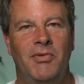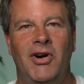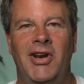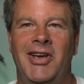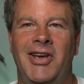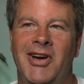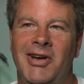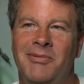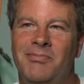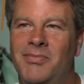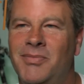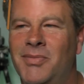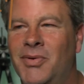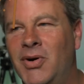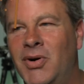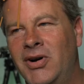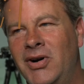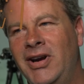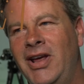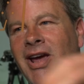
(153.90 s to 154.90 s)
Good
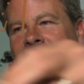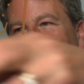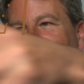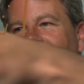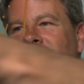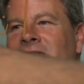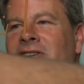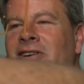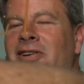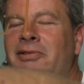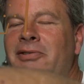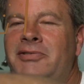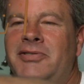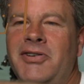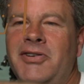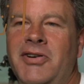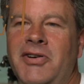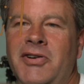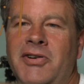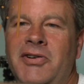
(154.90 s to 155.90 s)
morning,
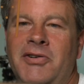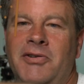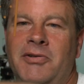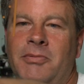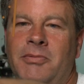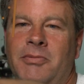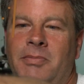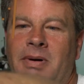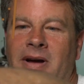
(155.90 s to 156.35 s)
YouTube.